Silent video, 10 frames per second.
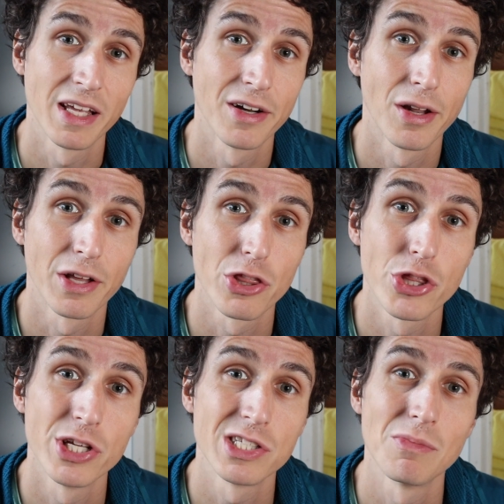you know, like
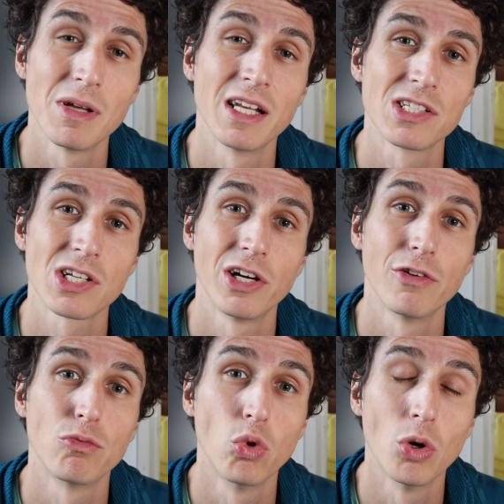30 minutes kind
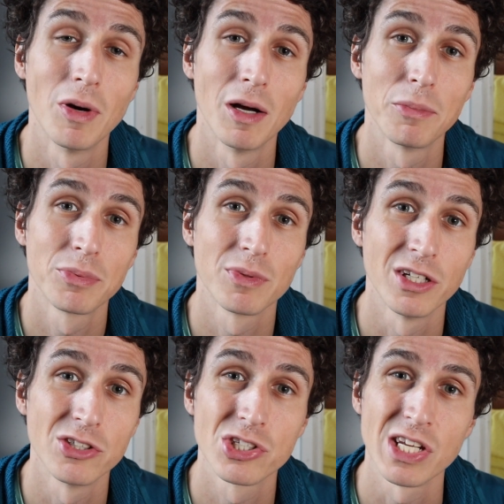of warm up, you
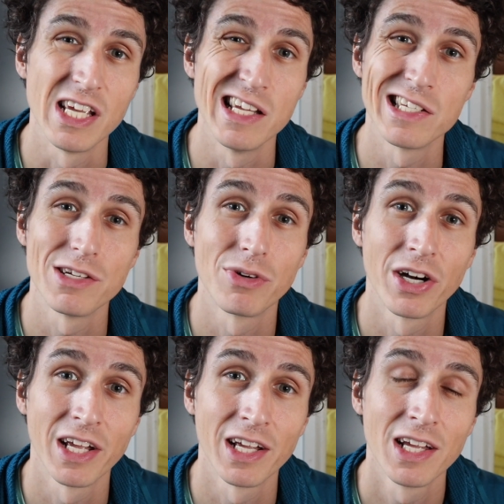know, just easy
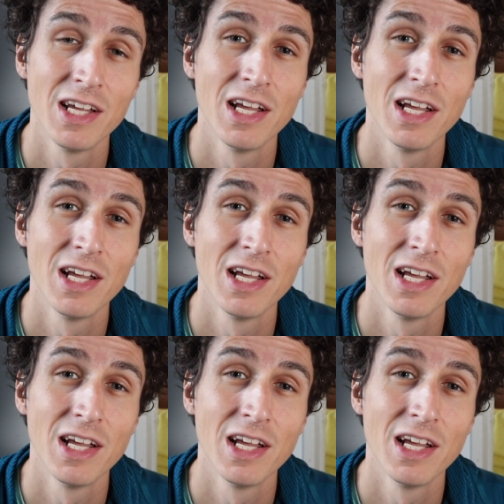running,